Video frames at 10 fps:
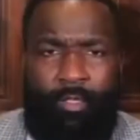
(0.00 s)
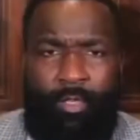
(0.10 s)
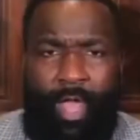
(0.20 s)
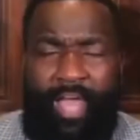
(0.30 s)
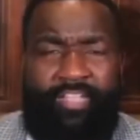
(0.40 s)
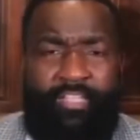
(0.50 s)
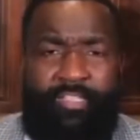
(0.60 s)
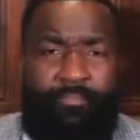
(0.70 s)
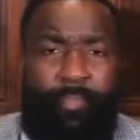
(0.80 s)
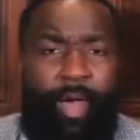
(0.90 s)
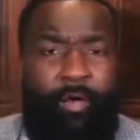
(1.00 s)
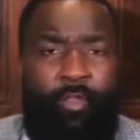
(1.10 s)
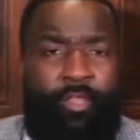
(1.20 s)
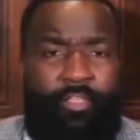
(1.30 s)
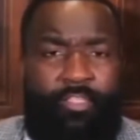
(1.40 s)
I just my
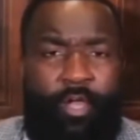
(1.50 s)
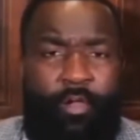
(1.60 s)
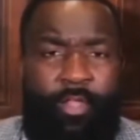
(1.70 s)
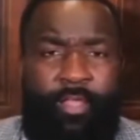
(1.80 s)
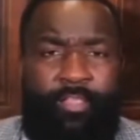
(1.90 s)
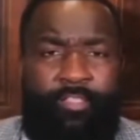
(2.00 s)
only concern is